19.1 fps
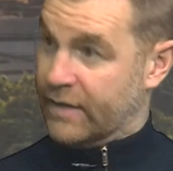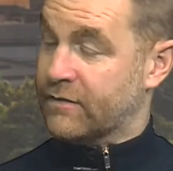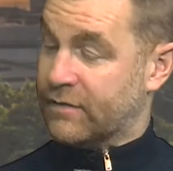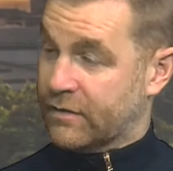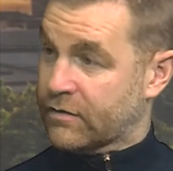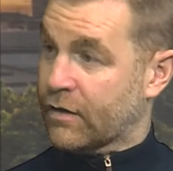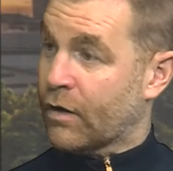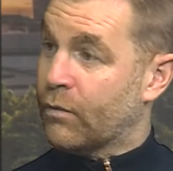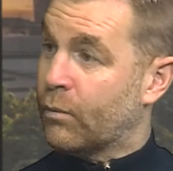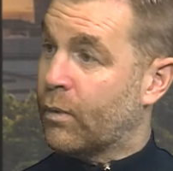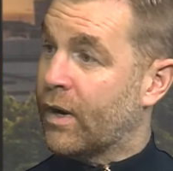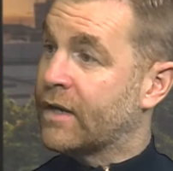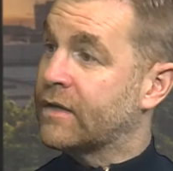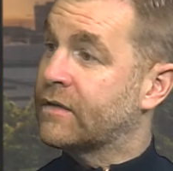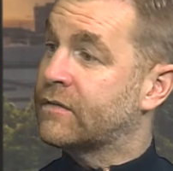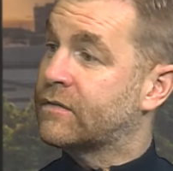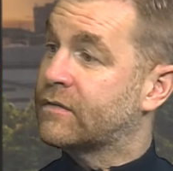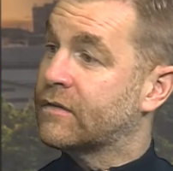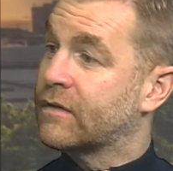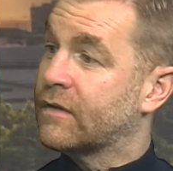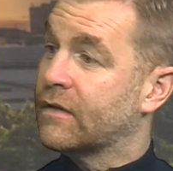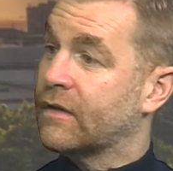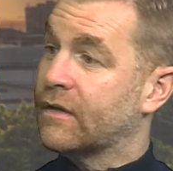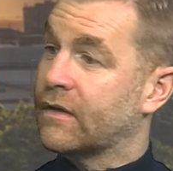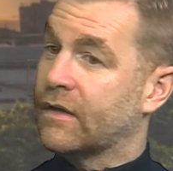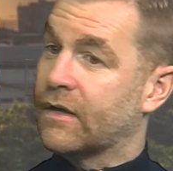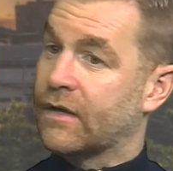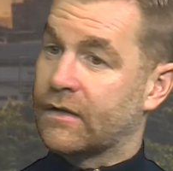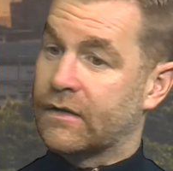his own ways.
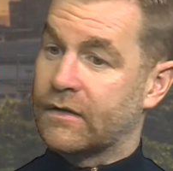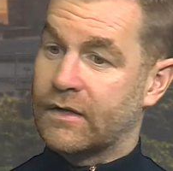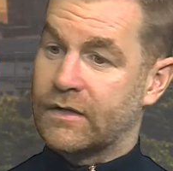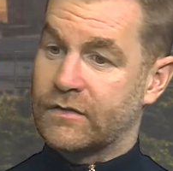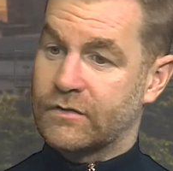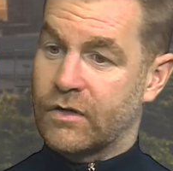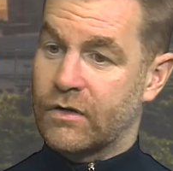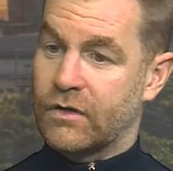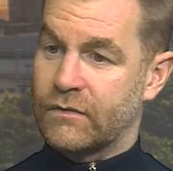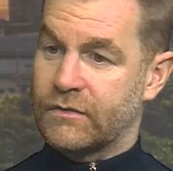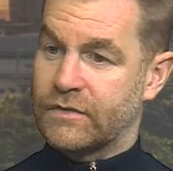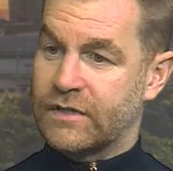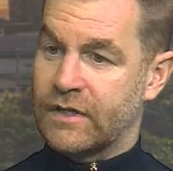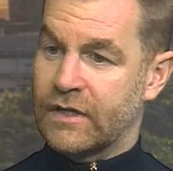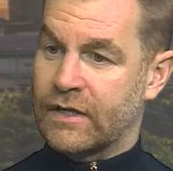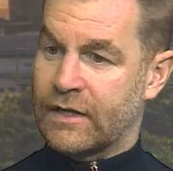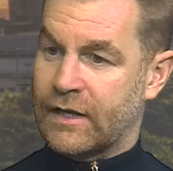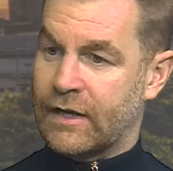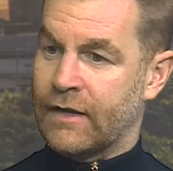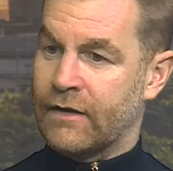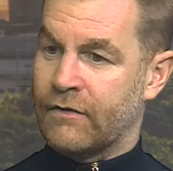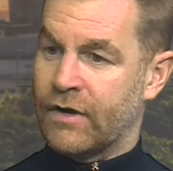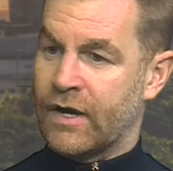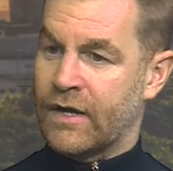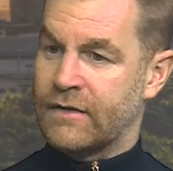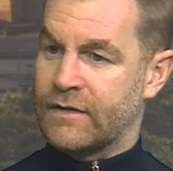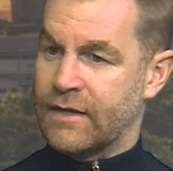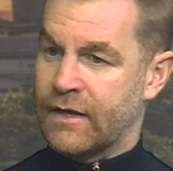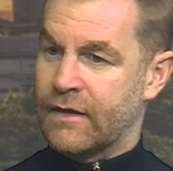And he's got obviously a clear
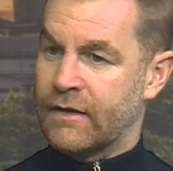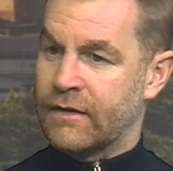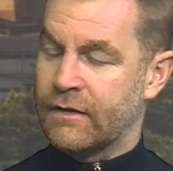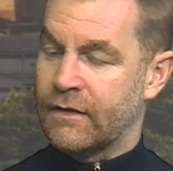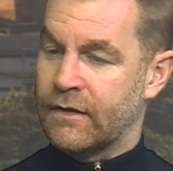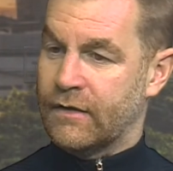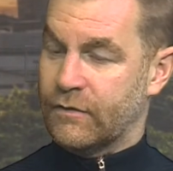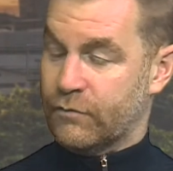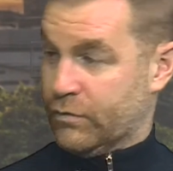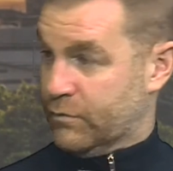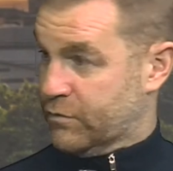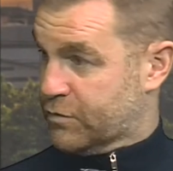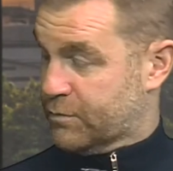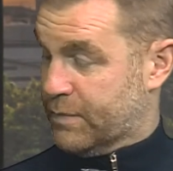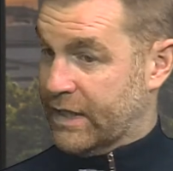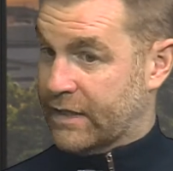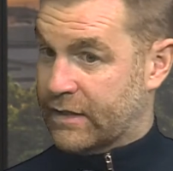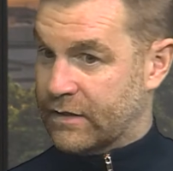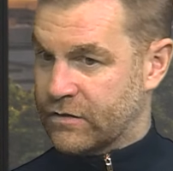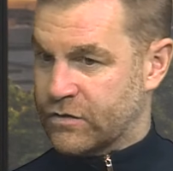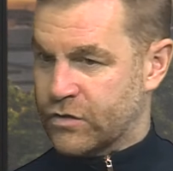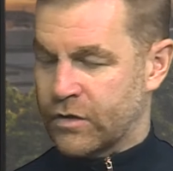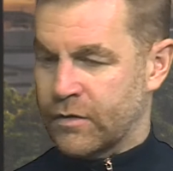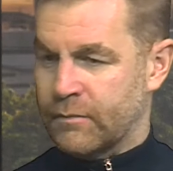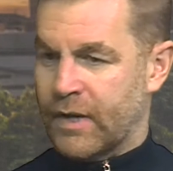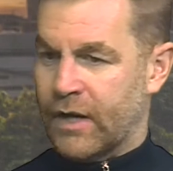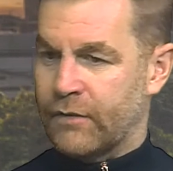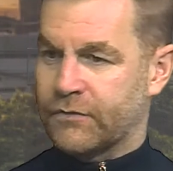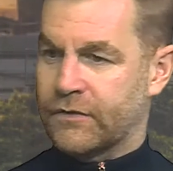idea from speaking to
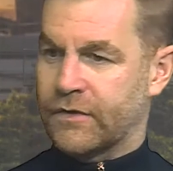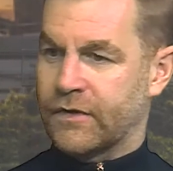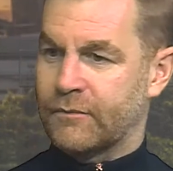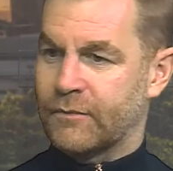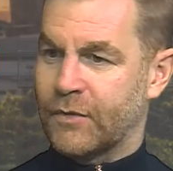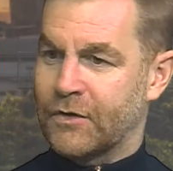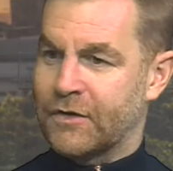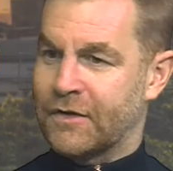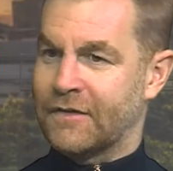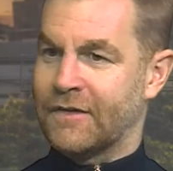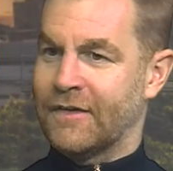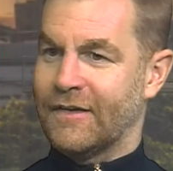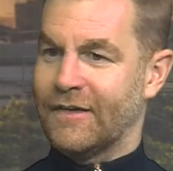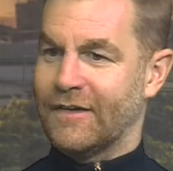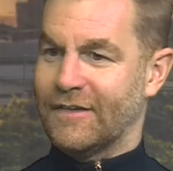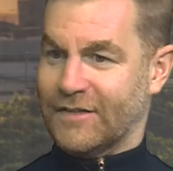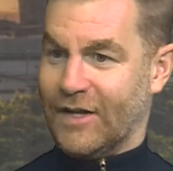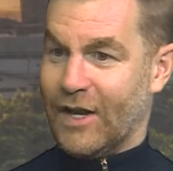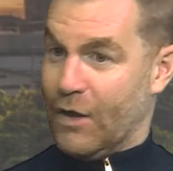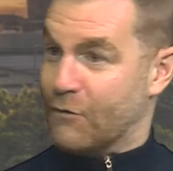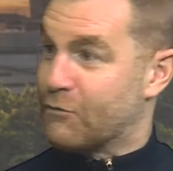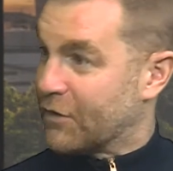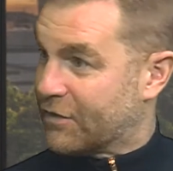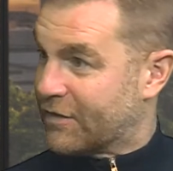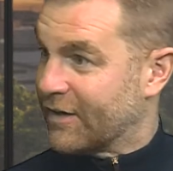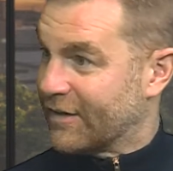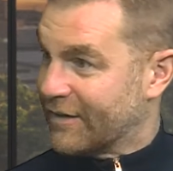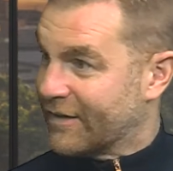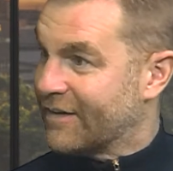him after. I'm not going to tell
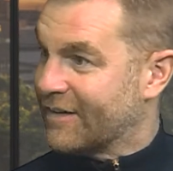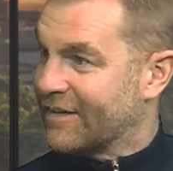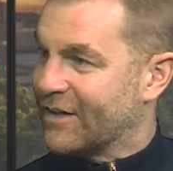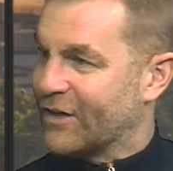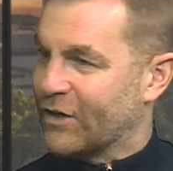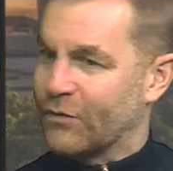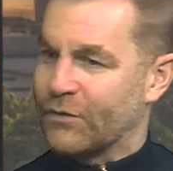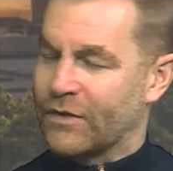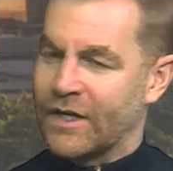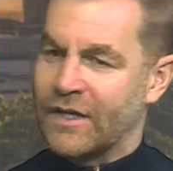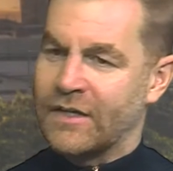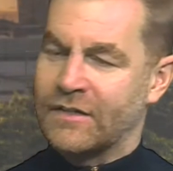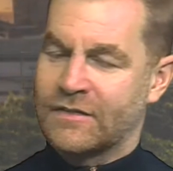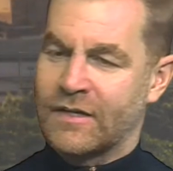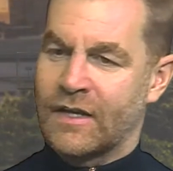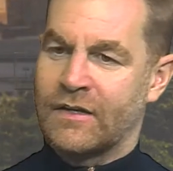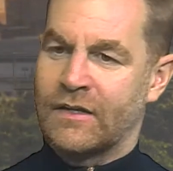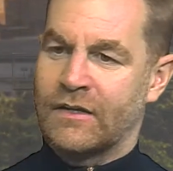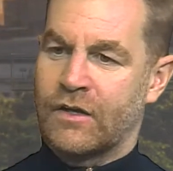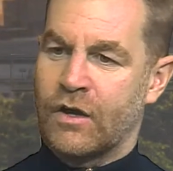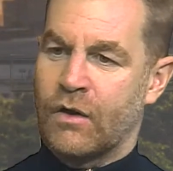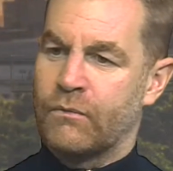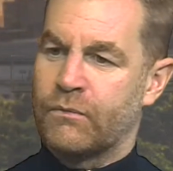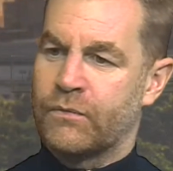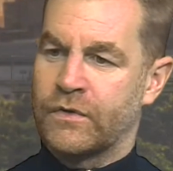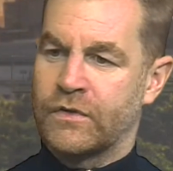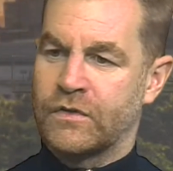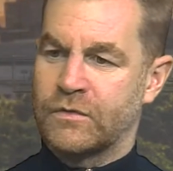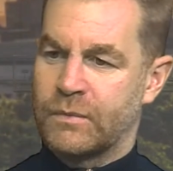everything, you know, that he said in
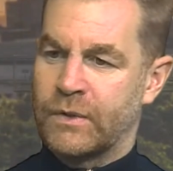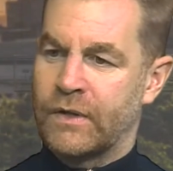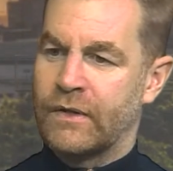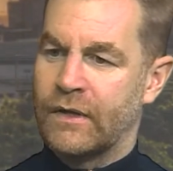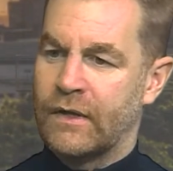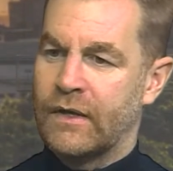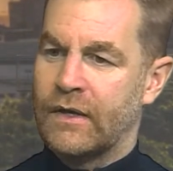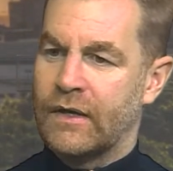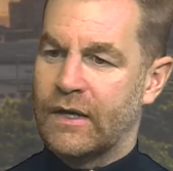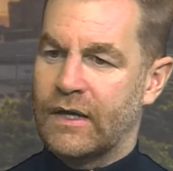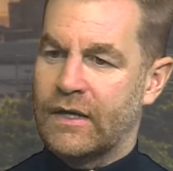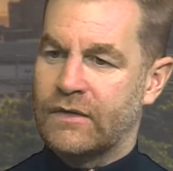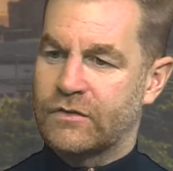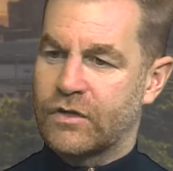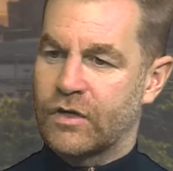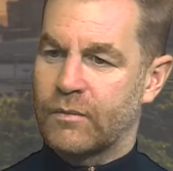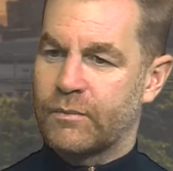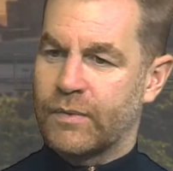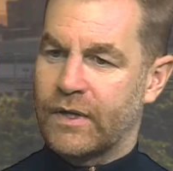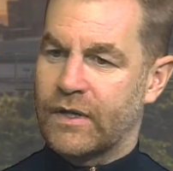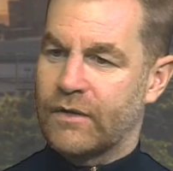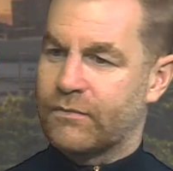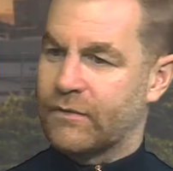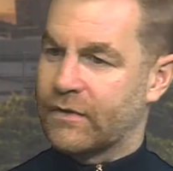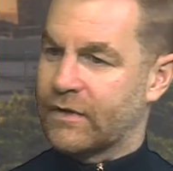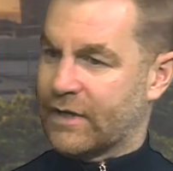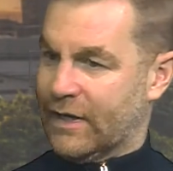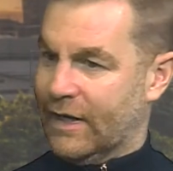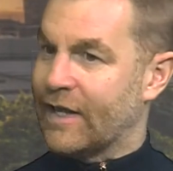confidence, but he's got a
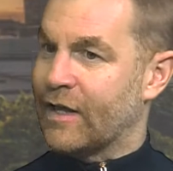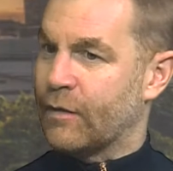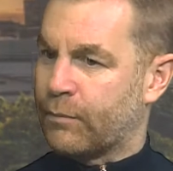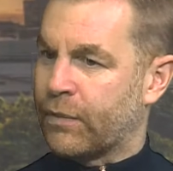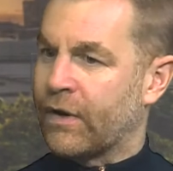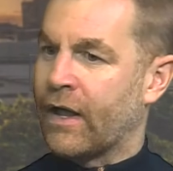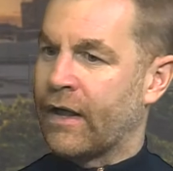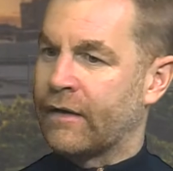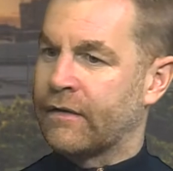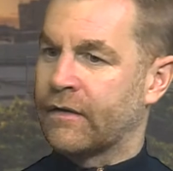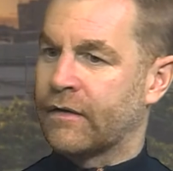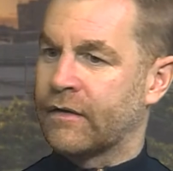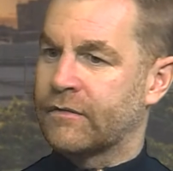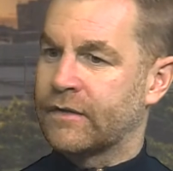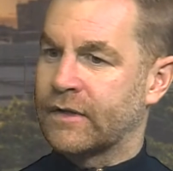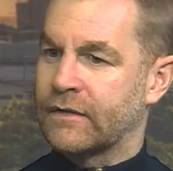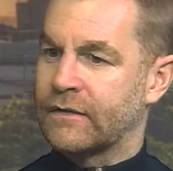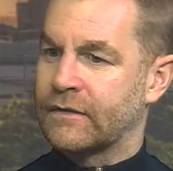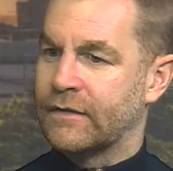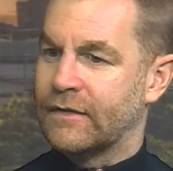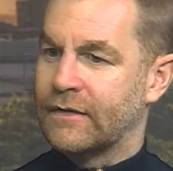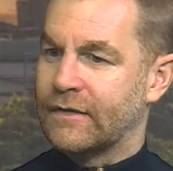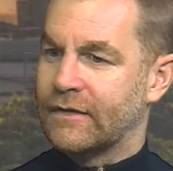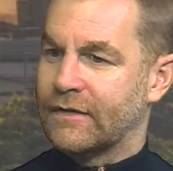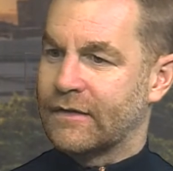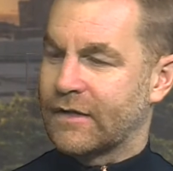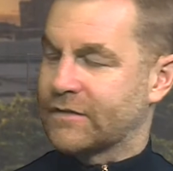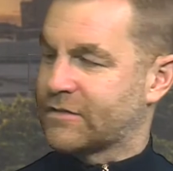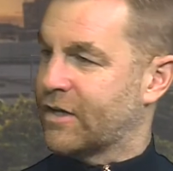clear plan, and I think
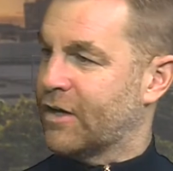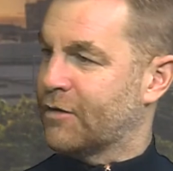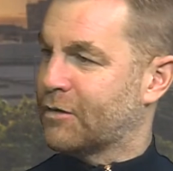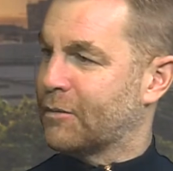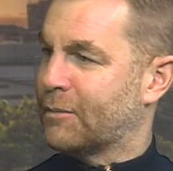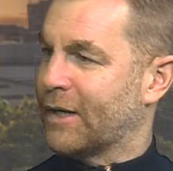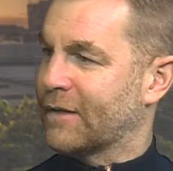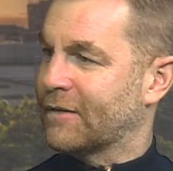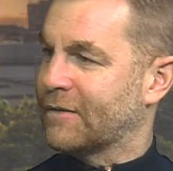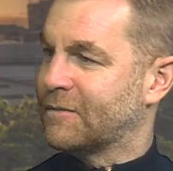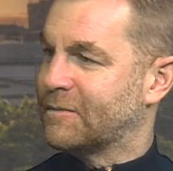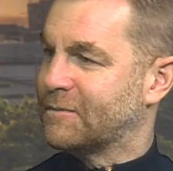that's half the battle.